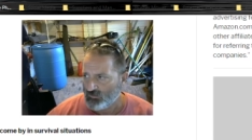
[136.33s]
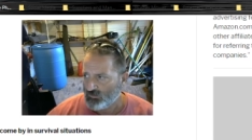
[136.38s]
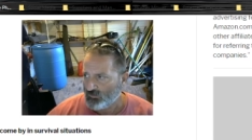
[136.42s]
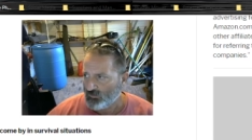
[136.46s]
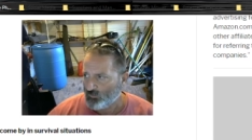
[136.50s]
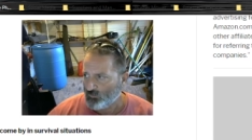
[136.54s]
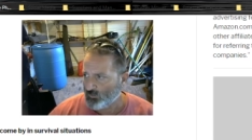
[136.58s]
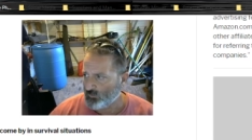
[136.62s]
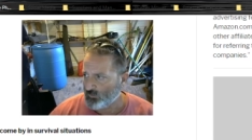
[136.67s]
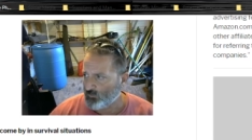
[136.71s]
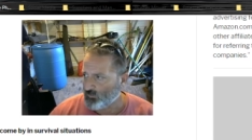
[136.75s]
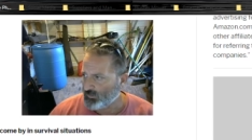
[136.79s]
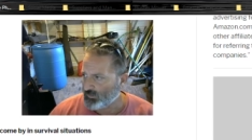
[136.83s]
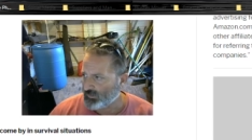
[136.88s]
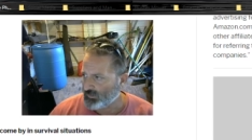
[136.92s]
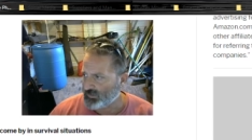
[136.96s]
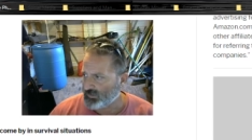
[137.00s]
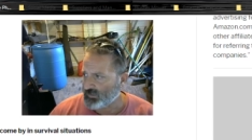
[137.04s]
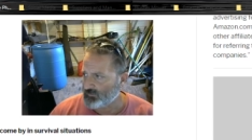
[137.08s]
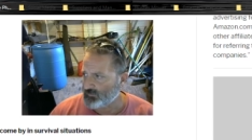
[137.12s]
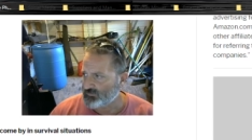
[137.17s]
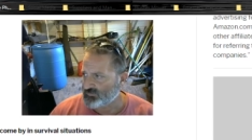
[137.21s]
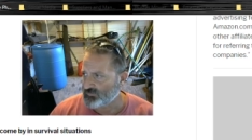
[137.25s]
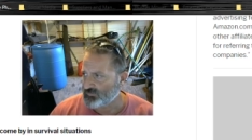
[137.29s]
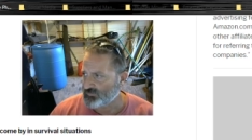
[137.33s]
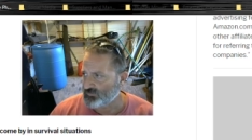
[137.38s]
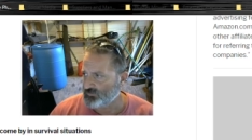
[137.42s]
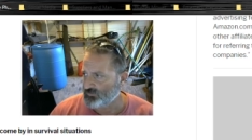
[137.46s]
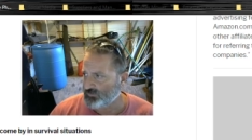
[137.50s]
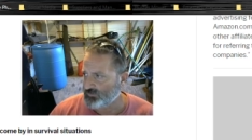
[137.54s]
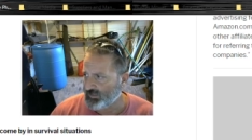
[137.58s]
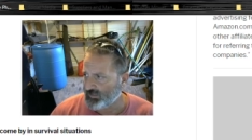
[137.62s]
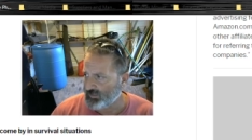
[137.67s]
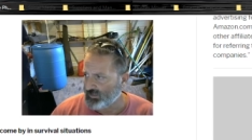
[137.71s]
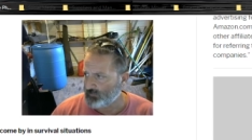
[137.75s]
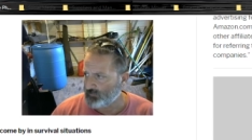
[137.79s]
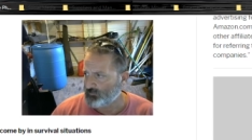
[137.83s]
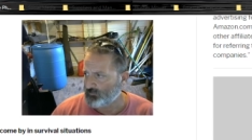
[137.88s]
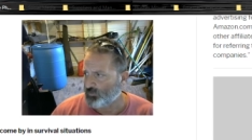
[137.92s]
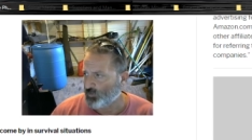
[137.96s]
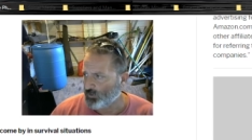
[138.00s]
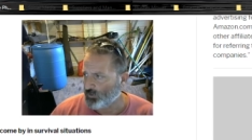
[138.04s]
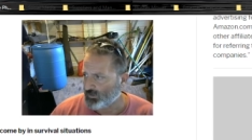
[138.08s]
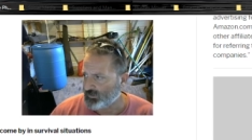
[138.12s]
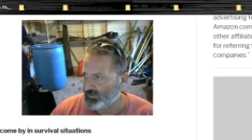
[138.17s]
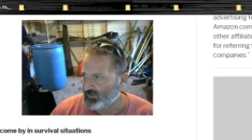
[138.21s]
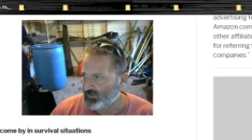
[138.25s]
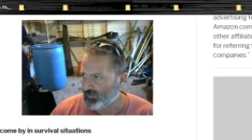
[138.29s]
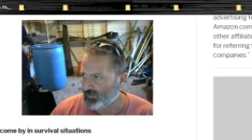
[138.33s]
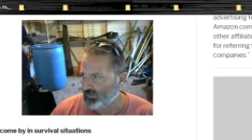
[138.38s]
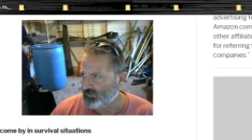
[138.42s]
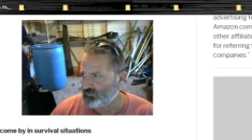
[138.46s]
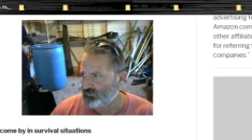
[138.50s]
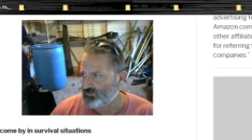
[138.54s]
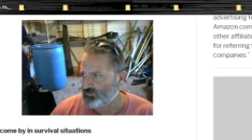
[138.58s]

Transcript: When, when it comes to canned pork, canned